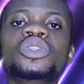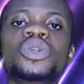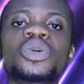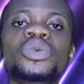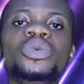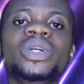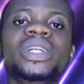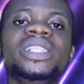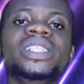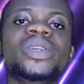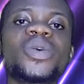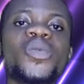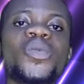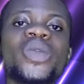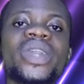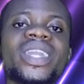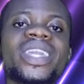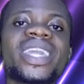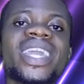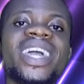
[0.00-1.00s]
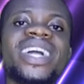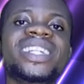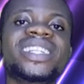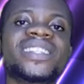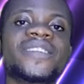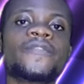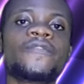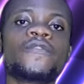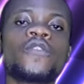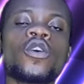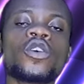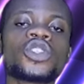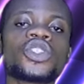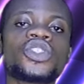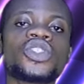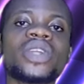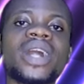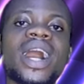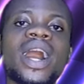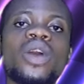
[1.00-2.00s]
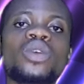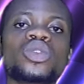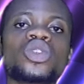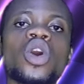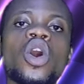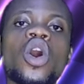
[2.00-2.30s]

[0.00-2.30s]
during the weekend, the 4th round